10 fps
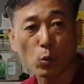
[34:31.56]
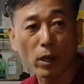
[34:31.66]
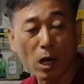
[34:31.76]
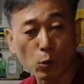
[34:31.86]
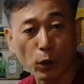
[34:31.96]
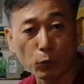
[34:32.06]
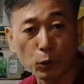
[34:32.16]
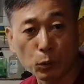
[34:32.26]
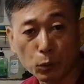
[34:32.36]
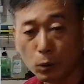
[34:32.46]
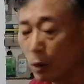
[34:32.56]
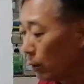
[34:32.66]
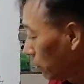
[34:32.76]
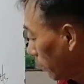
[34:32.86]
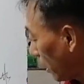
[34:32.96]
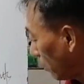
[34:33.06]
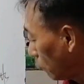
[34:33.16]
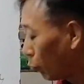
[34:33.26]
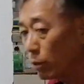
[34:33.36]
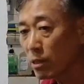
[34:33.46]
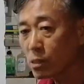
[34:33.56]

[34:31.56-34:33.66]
That's why how can we do? Then we